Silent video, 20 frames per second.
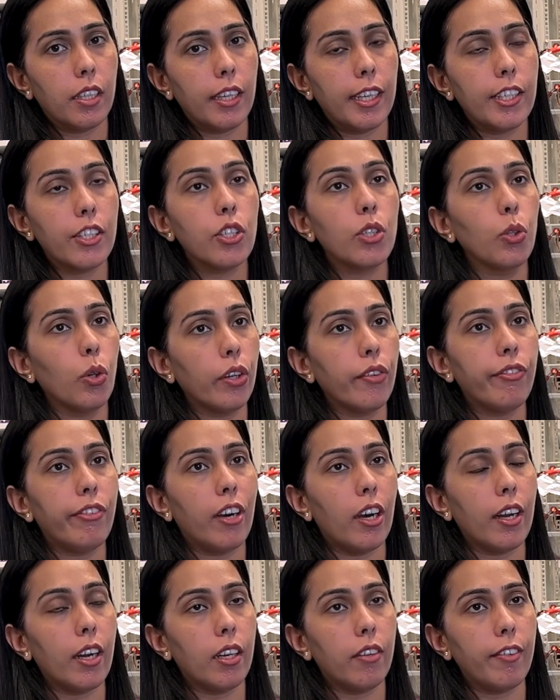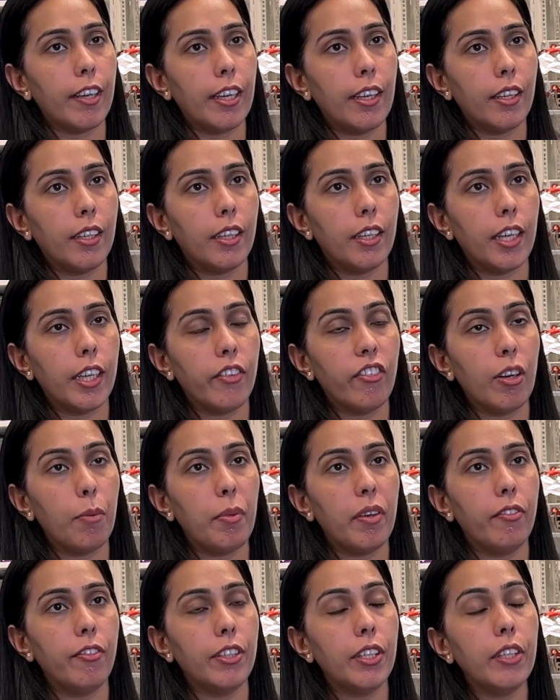It's not far away. It will
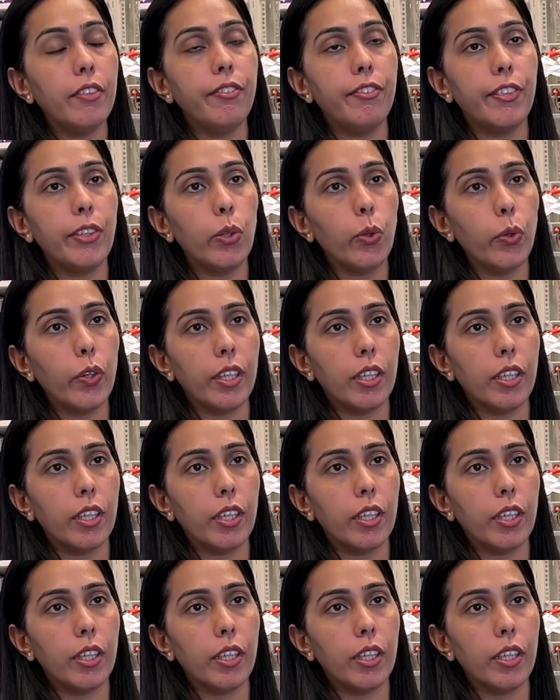be within few